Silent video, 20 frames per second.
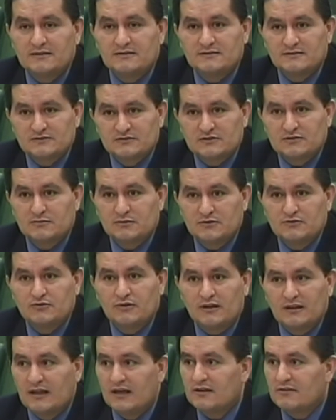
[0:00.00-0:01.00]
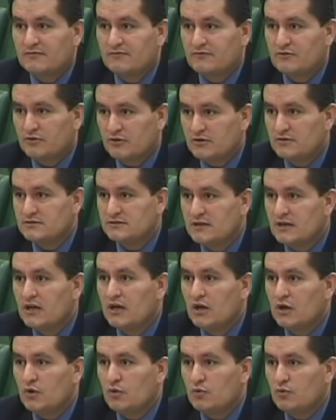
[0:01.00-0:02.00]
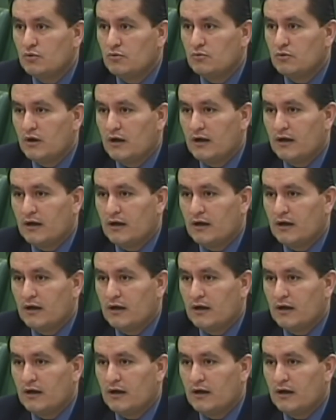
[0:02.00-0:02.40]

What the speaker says: disturbing to a lot of Kurds who,